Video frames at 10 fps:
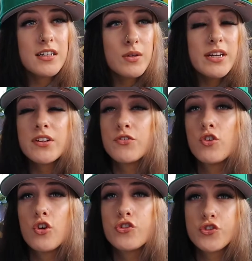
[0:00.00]
so even if you're
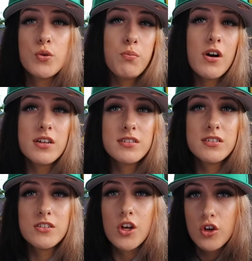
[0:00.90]
not a shoe person,
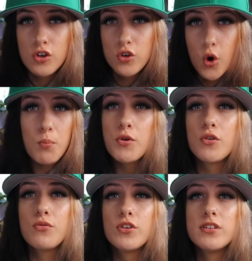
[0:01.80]
go put
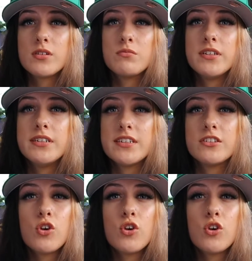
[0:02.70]
your foot in some Yeezys.